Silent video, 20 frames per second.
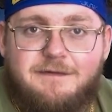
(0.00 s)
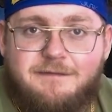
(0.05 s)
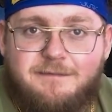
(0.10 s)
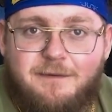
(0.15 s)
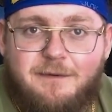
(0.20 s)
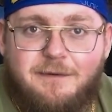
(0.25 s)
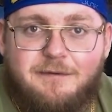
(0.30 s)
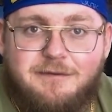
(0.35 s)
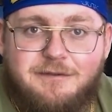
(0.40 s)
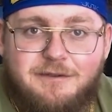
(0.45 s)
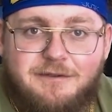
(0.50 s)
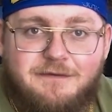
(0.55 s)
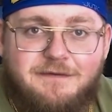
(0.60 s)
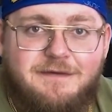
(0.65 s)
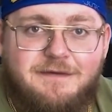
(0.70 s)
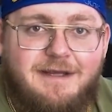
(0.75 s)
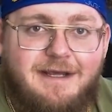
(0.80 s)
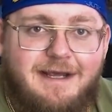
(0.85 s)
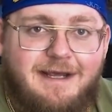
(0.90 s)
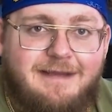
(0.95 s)

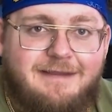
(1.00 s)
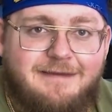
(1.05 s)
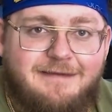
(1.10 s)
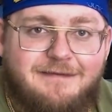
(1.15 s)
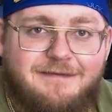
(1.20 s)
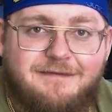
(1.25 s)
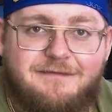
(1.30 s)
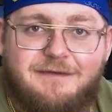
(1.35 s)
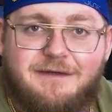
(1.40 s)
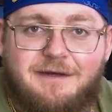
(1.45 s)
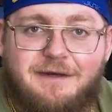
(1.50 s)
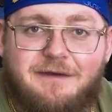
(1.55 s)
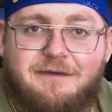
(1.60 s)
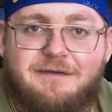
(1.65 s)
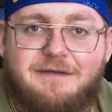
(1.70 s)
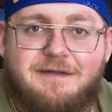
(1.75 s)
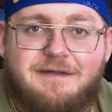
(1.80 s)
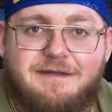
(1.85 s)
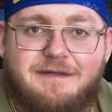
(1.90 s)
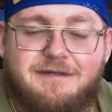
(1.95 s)
exposures and these severe
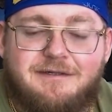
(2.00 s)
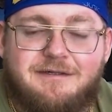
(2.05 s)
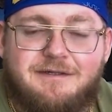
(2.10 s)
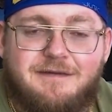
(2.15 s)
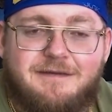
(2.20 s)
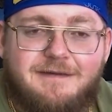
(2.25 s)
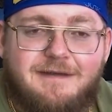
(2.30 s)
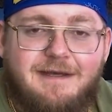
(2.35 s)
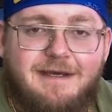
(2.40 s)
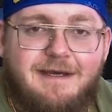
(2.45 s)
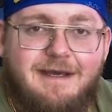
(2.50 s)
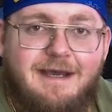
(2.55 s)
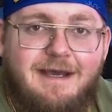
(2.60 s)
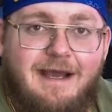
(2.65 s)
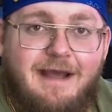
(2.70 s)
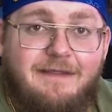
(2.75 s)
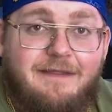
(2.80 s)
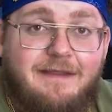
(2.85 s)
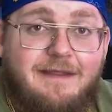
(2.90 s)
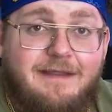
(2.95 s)
health conditions.
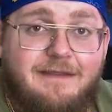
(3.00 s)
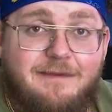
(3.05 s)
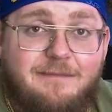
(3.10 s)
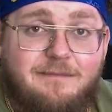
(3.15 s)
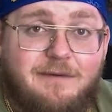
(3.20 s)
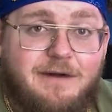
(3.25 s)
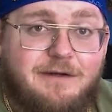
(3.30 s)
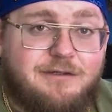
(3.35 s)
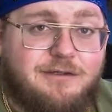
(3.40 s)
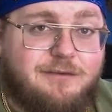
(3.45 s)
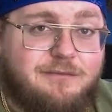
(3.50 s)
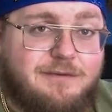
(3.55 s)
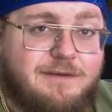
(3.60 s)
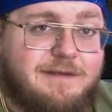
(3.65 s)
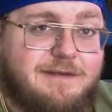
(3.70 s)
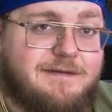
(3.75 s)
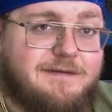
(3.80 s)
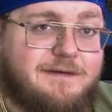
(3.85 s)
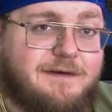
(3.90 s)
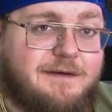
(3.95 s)
And then the pressure
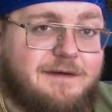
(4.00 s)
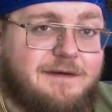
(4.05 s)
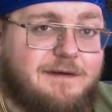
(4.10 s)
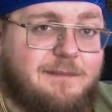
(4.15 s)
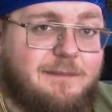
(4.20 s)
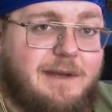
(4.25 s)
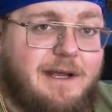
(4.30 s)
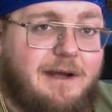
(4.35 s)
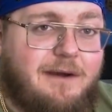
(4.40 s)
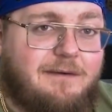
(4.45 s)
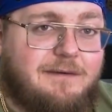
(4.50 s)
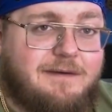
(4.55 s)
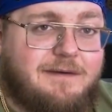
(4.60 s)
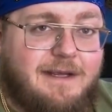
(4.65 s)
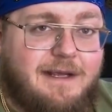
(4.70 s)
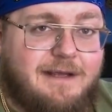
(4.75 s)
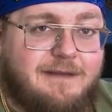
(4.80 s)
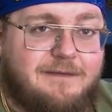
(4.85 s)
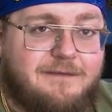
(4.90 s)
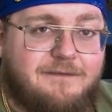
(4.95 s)
really started to mount,
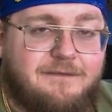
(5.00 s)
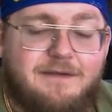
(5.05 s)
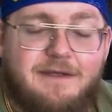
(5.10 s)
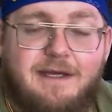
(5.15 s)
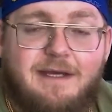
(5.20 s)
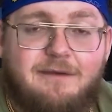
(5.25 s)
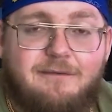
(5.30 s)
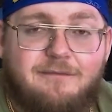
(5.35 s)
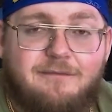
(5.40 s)
and the VA